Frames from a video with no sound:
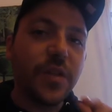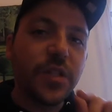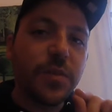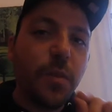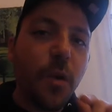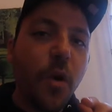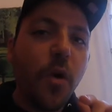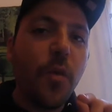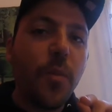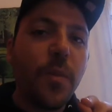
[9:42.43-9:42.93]

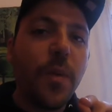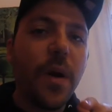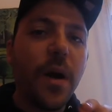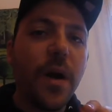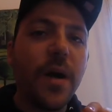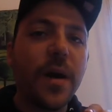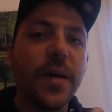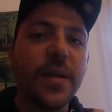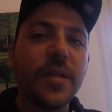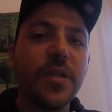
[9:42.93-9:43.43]
small
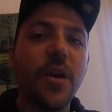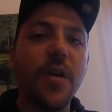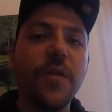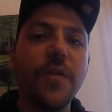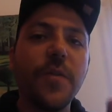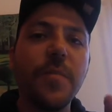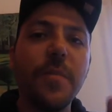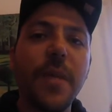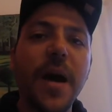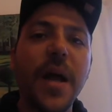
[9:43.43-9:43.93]
part of
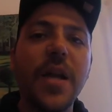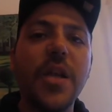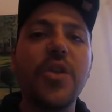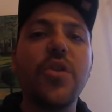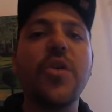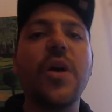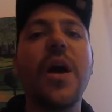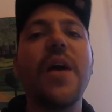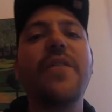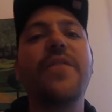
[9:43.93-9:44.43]
the money
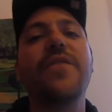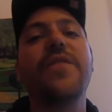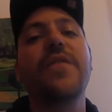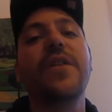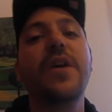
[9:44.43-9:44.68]
you have